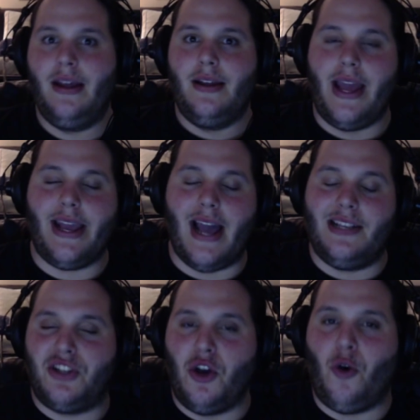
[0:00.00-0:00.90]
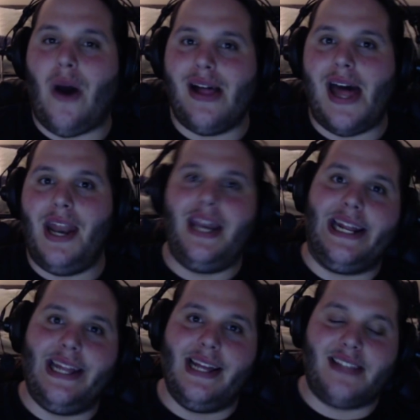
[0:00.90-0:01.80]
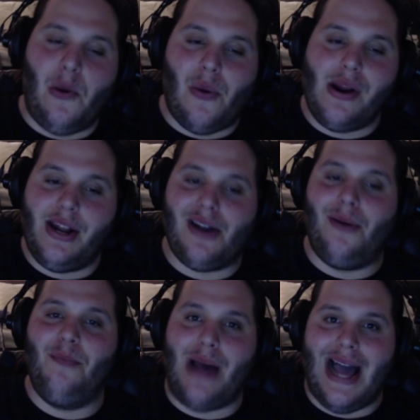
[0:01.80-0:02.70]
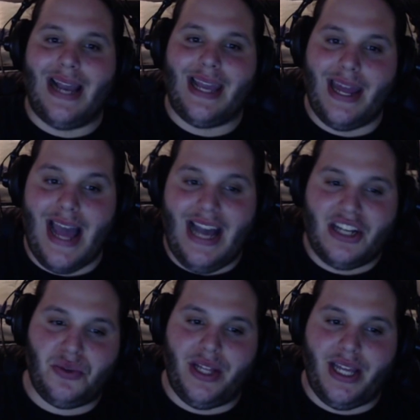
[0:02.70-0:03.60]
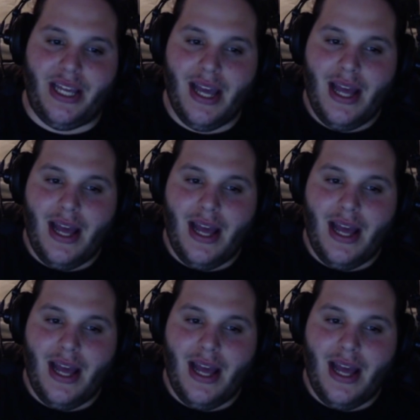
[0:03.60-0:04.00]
Hey guys, so while editing this, I wanted to come back and actually